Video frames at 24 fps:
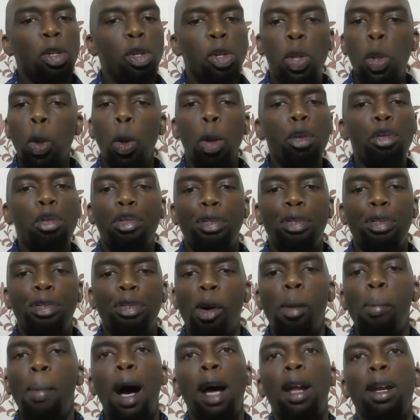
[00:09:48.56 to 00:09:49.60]
George
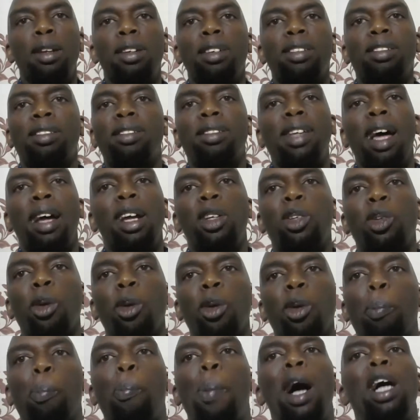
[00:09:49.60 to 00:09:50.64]
Foreman started
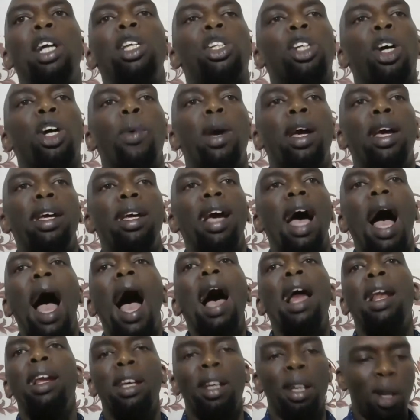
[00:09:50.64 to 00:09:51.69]
to punch away
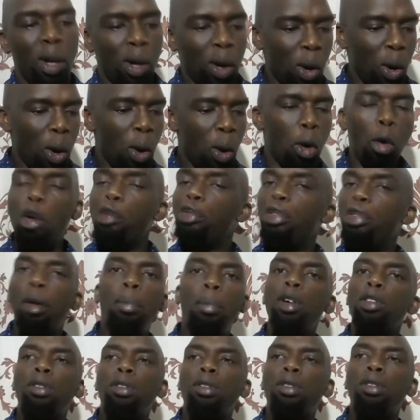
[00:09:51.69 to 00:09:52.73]
Ali, who for
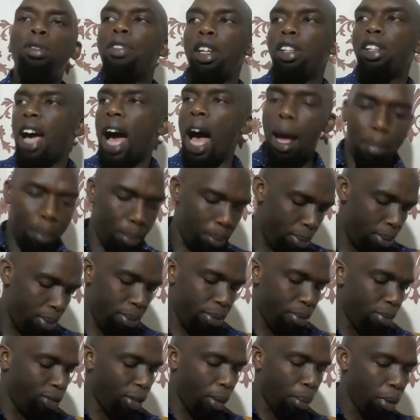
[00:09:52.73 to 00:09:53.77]
most of the
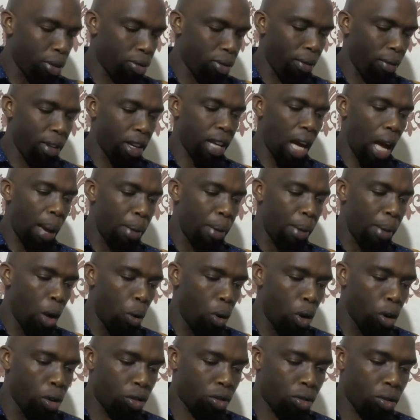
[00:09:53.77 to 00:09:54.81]
time he
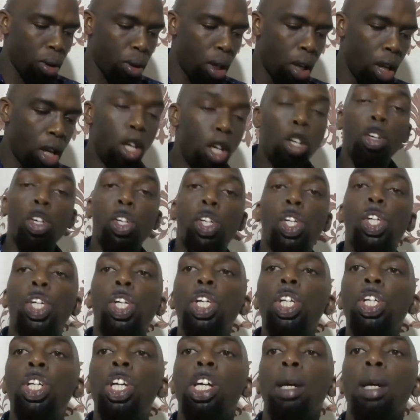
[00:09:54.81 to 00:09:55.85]
was
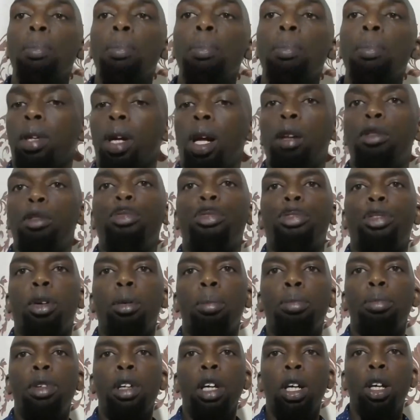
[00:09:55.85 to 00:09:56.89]
shielding himself
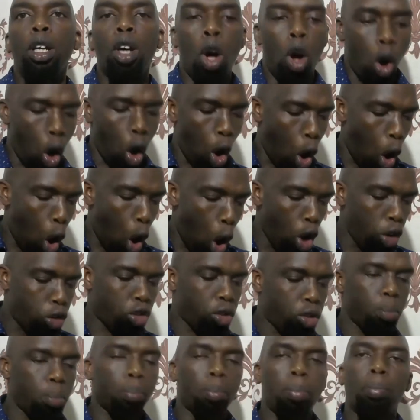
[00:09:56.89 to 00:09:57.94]
from the
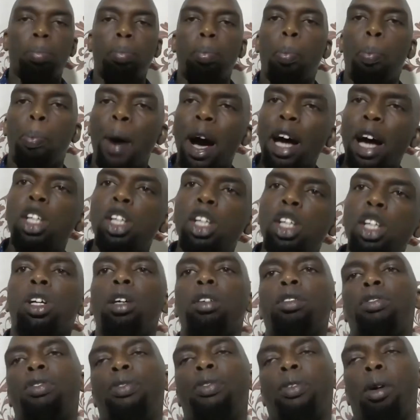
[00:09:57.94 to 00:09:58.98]
hot
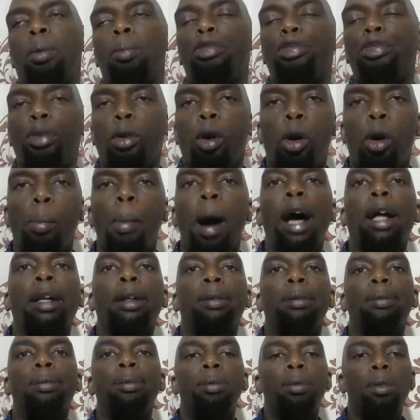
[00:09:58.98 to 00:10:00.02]
punches from Foreman.
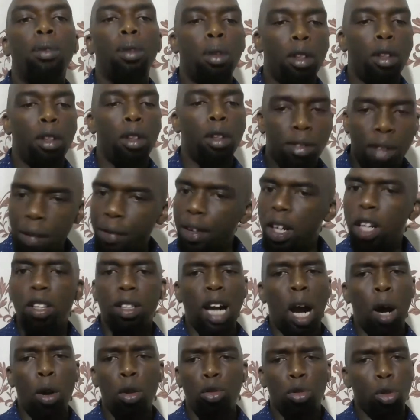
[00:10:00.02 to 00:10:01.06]
seven
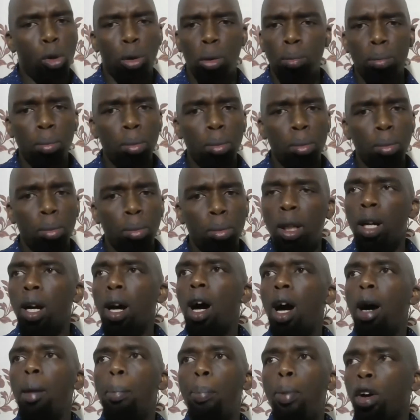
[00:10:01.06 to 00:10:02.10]
rounds, you know,
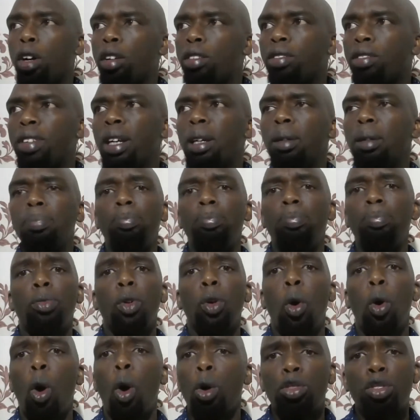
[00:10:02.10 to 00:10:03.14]
boxing
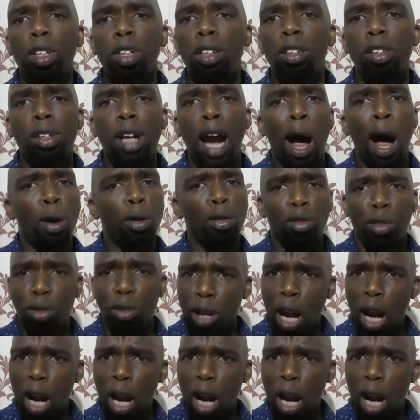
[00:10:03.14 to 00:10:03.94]
goes in rounds,